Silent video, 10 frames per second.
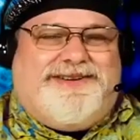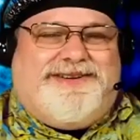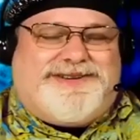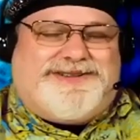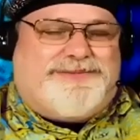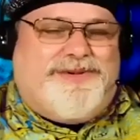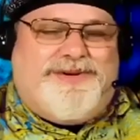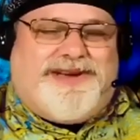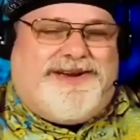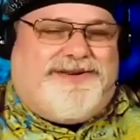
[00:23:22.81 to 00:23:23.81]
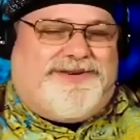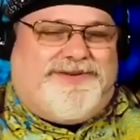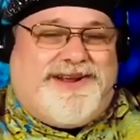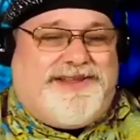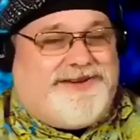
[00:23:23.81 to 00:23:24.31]
I wasn't smoking or
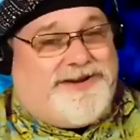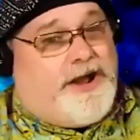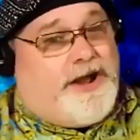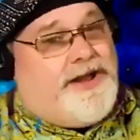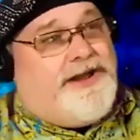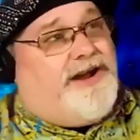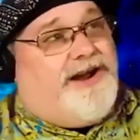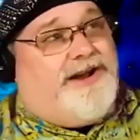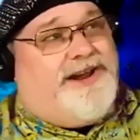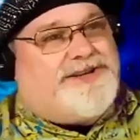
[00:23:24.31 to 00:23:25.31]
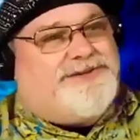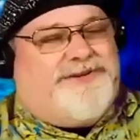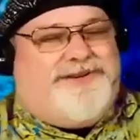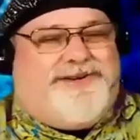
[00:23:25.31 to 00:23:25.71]
doing anything unnatural